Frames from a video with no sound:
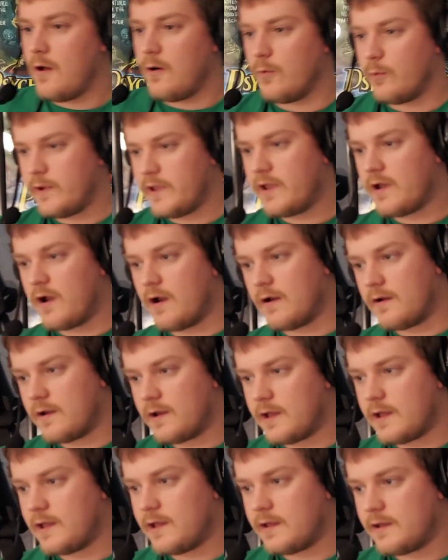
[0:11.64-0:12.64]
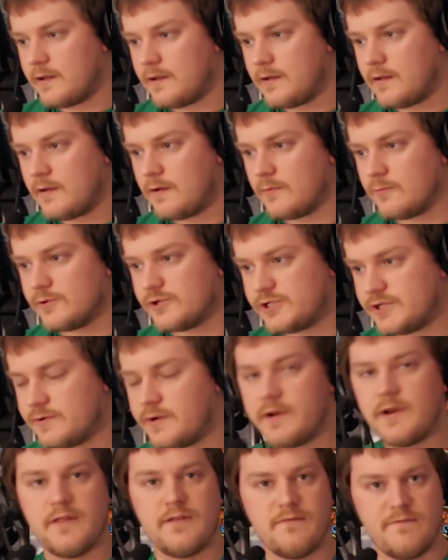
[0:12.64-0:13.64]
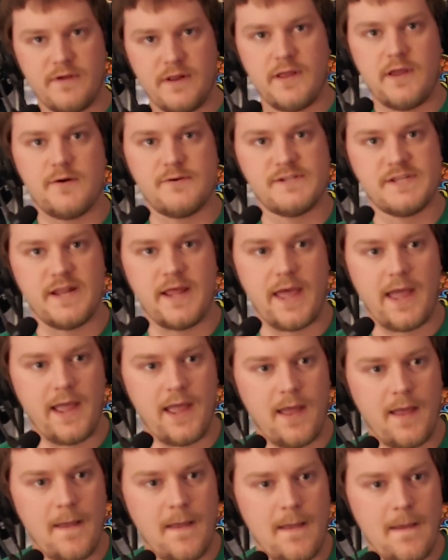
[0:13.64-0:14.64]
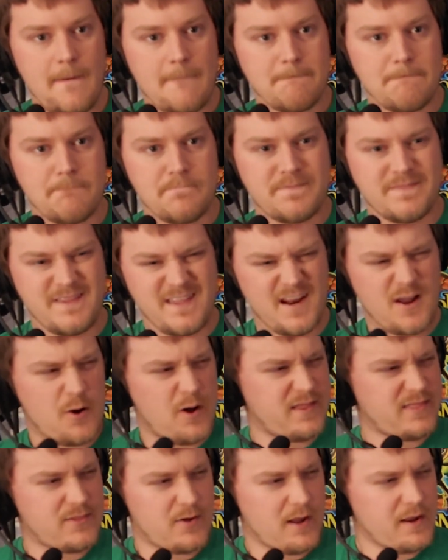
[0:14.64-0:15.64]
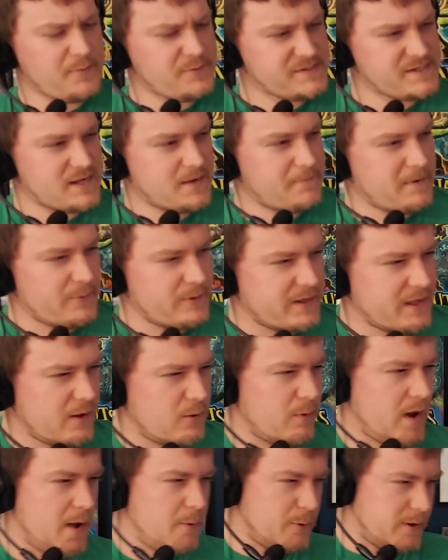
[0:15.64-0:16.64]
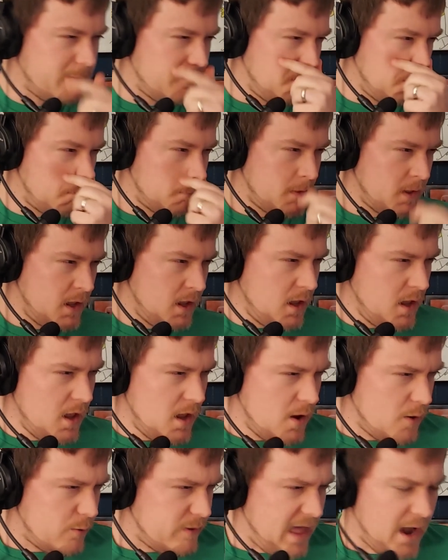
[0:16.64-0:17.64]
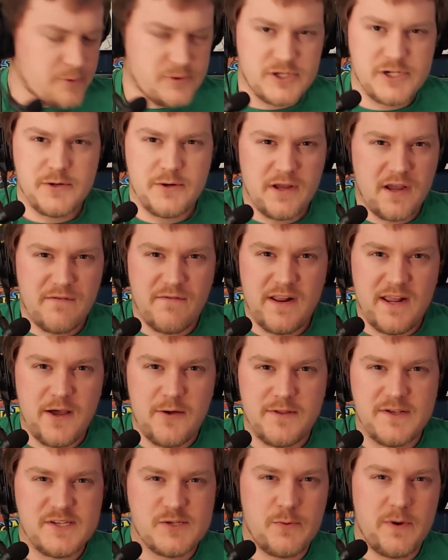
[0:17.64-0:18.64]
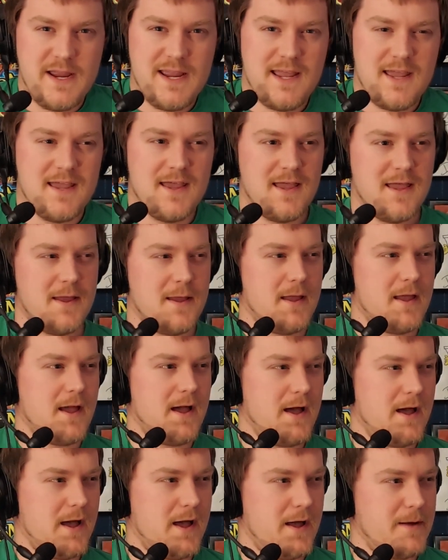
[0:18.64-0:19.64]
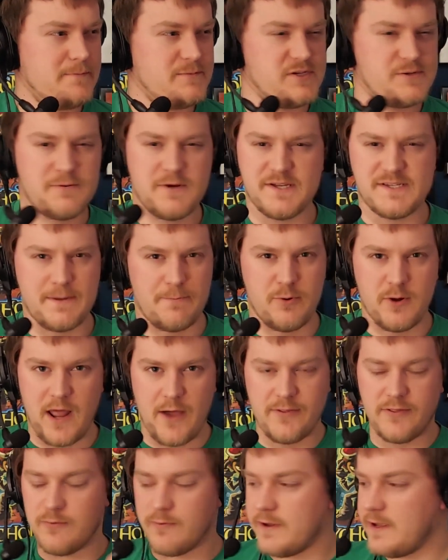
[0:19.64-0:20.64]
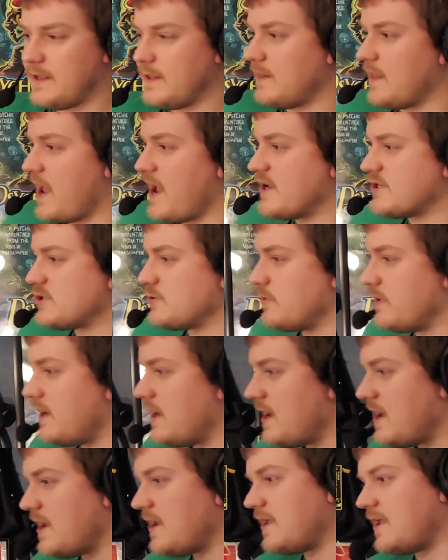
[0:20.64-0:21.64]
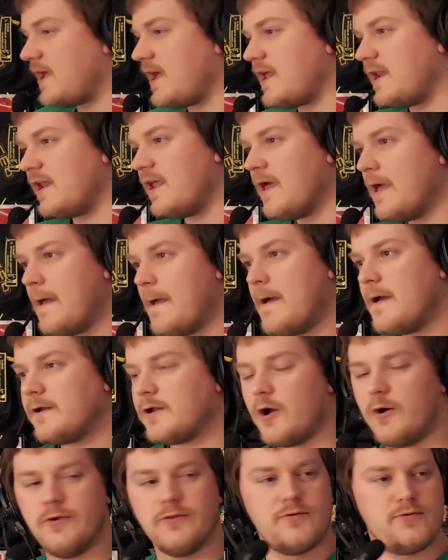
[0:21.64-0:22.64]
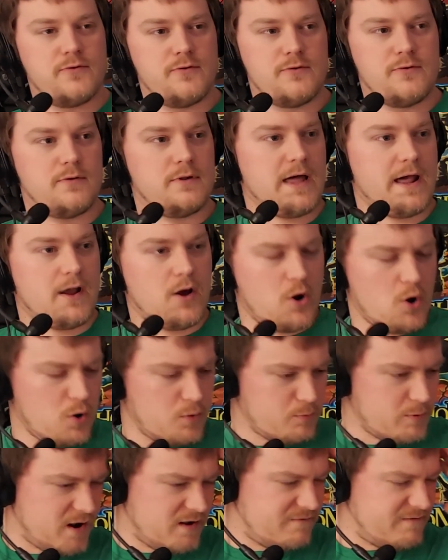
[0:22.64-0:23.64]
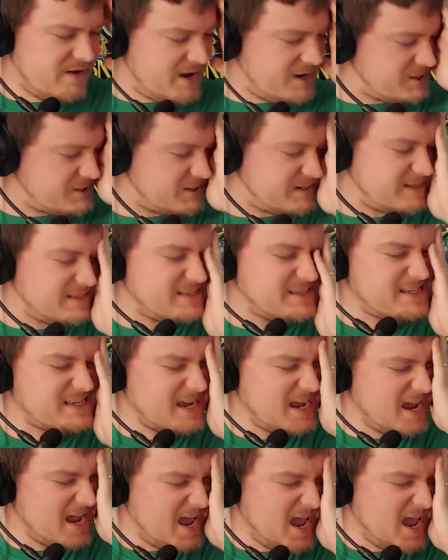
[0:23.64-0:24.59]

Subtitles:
We're shooting another video today. I thought I was going to be able to get away without shooting a video this week, just because I put out 3 last week and going through a lot of home renovations.